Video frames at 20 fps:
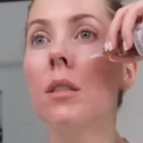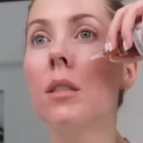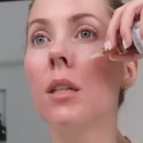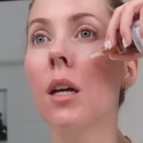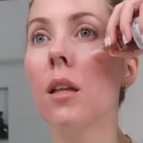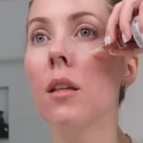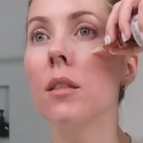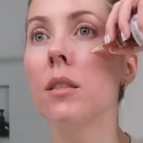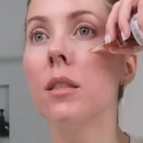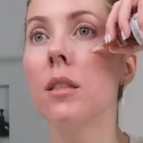
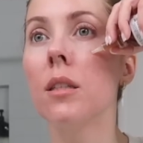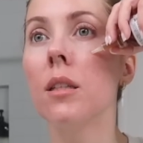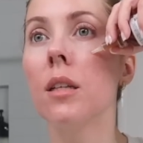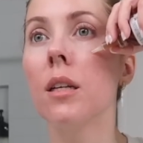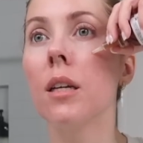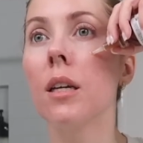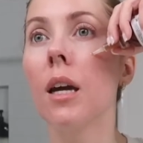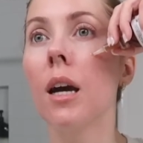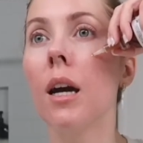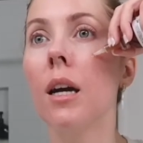
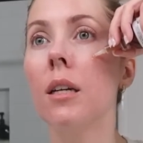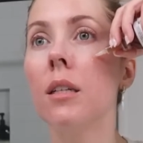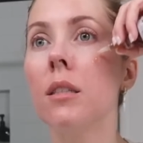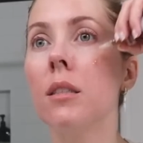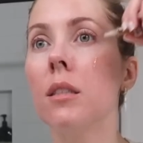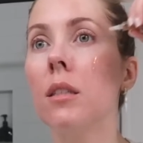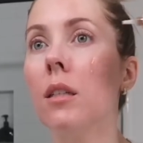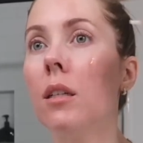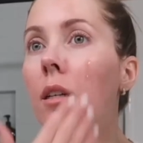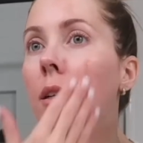salicylic
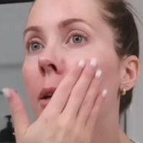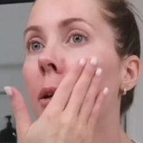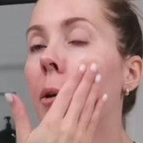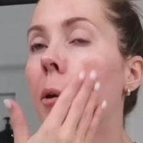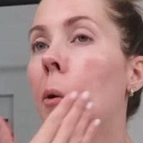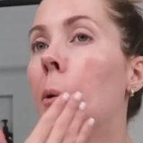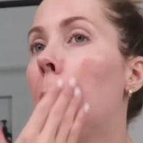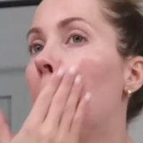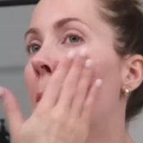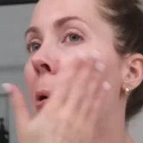acid
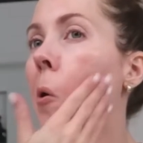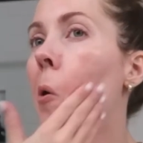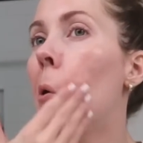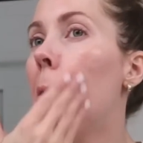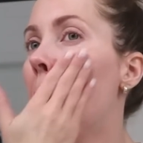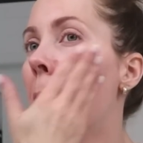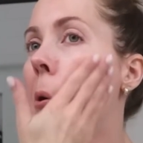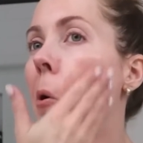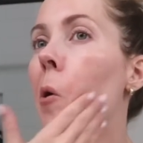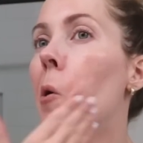
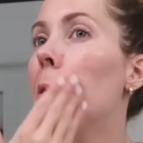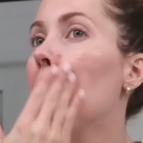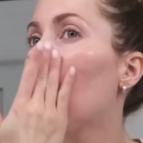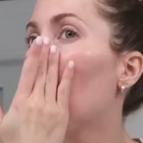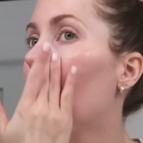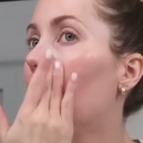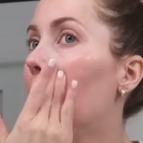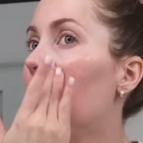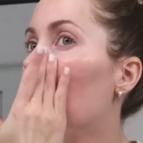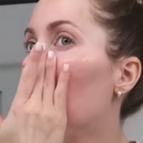to
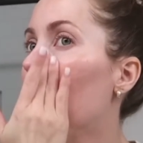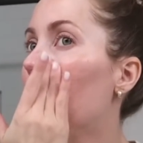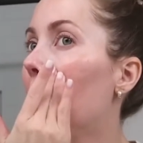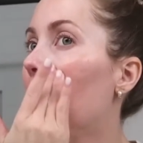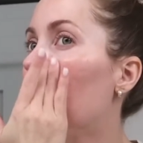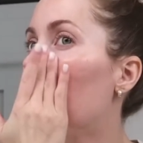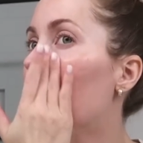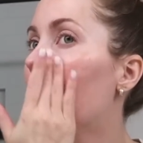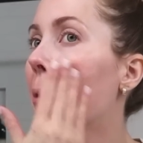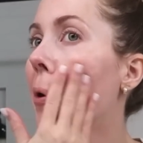help with my
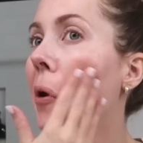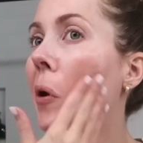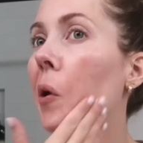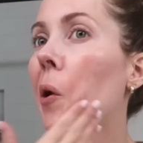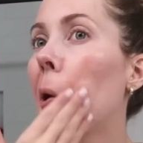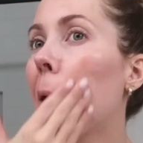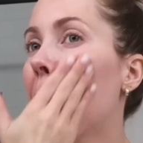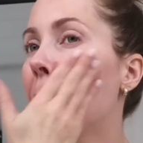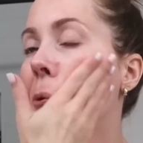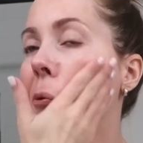
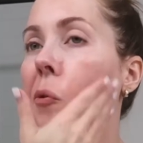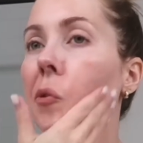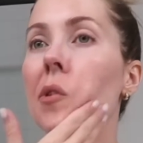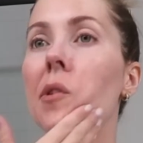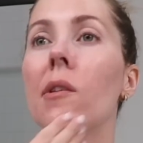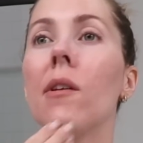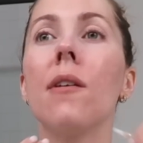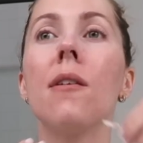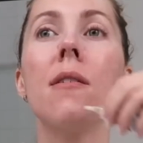breakouts.